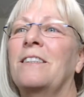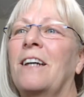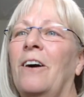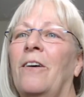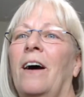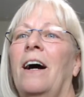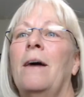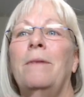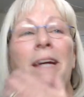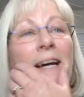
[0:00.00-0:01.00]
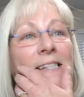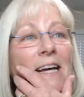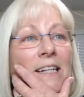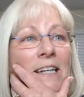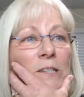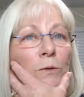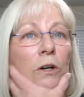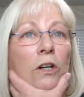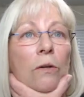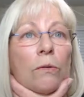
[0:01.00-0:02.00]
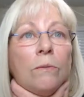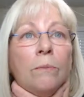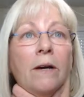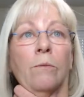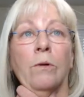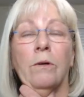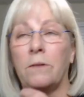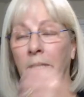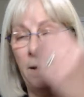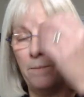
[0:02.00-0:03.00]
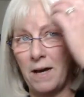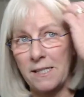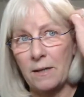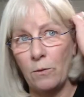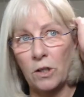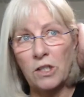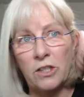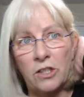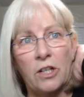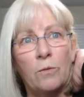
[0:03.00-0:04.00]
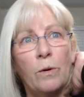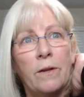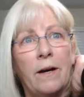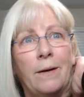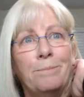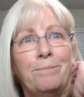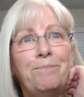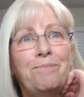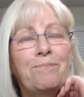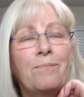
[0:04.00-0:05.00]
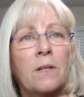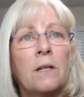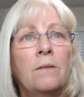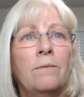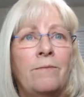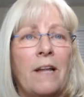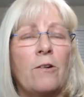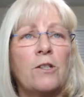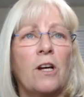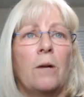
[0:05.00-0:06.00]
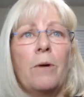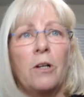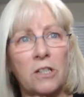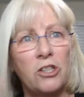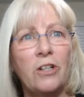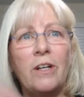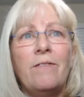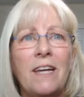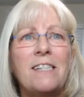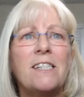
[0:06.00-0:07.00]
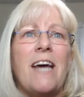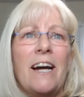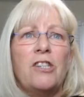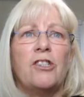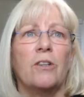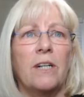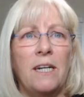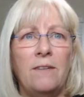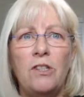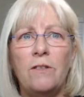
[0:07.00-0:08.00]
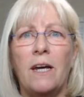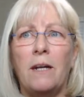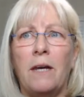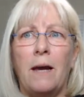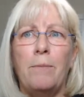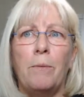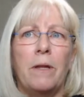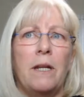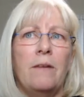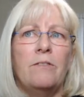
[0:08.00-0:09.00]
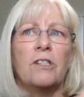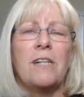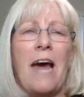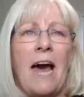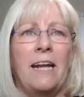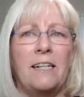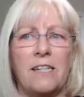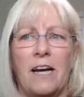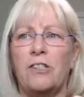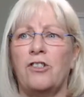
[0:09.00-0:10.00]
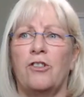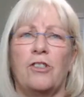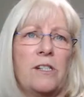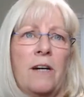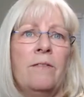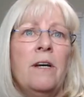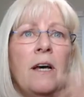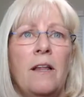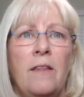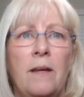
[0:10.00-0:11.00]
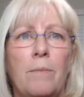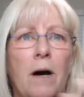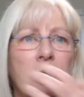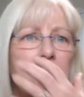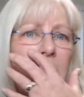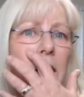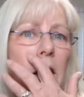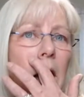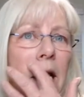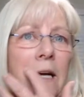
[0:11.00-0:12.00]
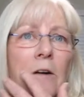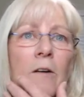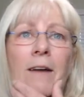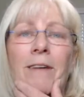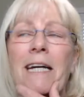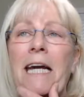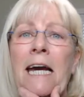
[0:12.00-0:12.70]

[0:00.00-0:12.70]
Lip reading: So, yes, that does work good with the embossing works good with feathers on a bird because you can give things texture. It gives you that a capability of just adding texture to stuff, the embossing and engraving.